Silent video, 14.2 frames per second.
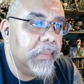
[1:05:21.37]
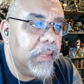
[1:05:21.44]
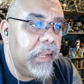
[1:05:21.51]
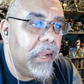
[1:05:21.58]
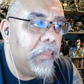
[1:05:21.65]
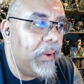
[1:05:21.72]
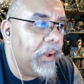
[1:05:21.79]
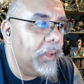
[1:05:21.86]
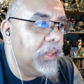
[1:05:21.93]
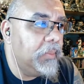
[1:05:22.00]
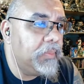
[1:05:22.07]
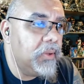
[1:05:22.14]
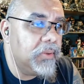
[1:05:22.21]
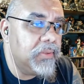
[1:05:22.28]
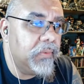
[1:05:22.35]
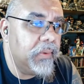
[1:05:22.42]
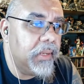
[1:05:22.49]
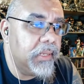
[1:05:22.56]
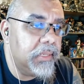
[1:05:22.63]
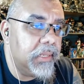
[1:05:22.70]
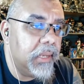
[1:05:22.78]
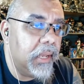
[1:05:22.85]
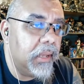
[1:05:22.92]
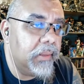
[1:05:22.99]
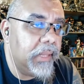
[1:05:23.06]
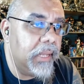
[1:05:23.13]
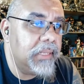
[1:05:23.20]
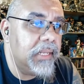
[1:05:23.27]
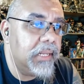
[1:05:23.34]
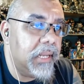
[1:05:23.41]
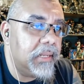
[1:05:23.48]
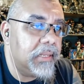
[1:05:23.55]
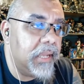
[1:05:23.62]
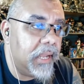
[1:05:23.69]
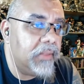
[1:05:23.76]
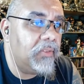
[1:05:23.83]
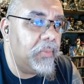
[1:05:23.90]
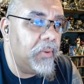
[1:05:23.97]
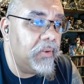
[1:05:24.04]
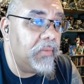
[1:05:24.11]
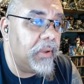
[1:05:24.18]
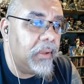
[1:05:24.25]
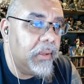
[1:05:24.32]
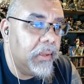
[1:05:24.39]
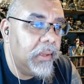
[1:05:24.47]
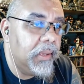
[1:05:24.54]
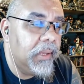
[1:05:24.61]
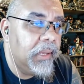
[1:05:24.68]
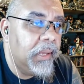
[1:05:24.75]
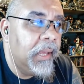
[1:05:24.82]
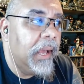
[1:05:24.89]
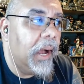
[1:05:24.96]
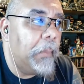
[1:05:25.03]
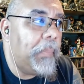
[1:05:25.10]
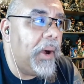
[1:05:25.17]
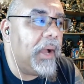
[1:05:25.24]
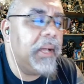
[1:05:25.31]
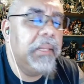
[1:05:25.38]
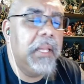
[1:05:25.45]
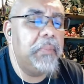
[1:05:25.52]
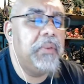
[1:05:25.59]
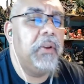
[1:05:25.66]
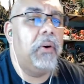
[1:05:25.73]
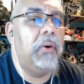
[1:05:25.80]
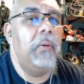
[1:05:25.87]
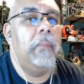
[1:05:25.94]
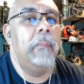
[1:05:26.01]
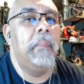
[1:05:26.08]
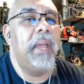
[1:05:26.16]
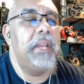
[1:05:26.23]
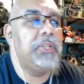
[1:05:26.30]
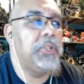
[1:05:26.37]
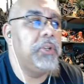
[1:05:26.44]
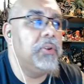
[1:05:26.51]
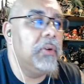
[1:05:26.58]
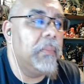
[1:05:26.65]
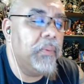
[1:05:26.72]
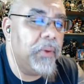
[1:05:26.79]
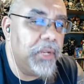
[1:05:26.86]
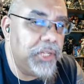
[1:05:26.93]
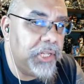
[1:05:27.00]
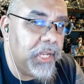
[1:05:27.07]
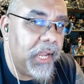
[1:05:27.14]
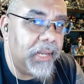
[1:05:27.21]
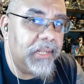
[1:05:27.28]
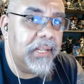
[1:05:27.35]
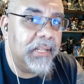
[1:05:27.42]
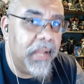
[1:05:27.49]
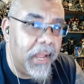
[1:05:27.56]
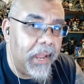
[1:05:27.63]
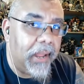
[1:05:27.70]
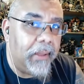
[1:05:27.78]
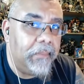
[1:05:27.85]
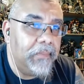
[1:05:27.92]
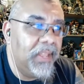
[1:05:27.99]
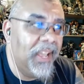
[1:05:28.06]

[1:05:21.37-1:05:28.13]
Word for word: Yeah, Apocalypto is a, that's an intense movie. Apocalypto makes you appreciate today.